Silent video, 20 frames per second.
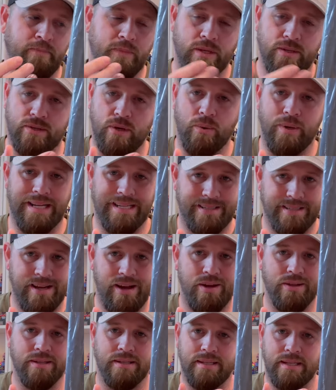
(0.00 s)
So when I
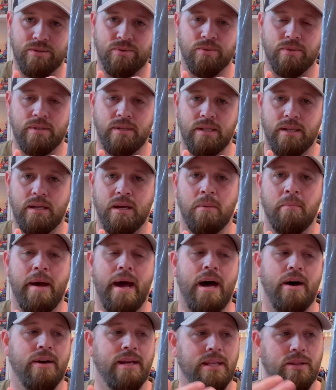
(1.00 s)
saw that this was going to come
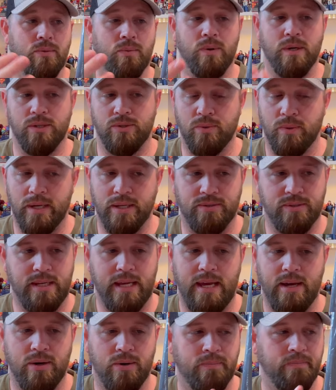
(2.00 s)
out in the 112
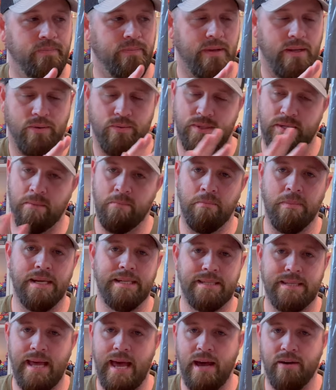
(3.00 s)
scale, it was a
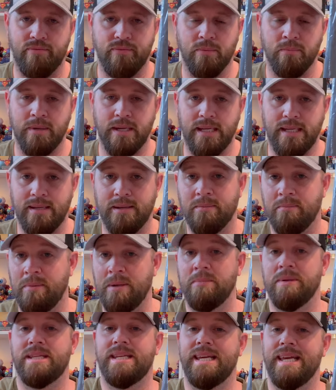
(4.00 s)
must-have for me.
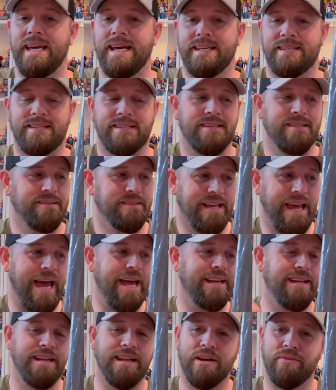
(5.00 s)
BBTS,
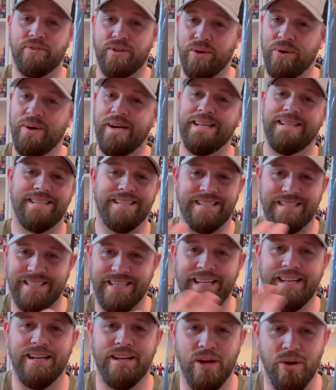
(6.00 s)
kind enough to go ahead and just
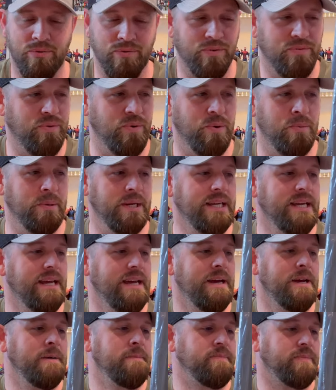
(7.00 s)
send it over for me
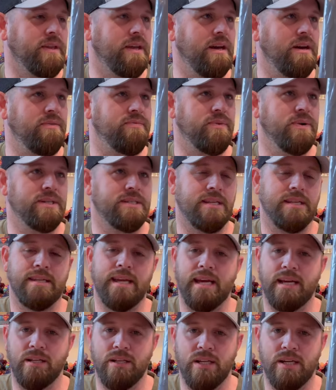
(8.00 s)
uh, for us to
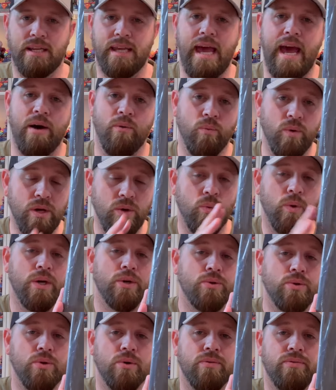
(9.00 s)
take a look at. We
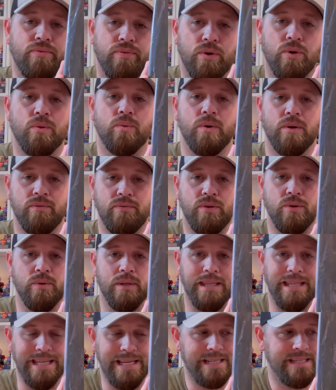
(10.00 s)
will do a full review
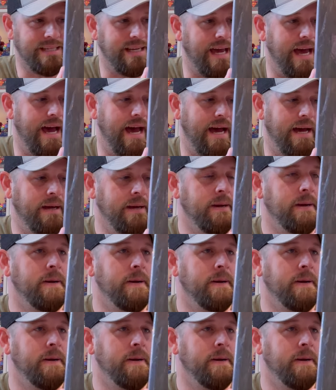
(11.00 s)
of this guy,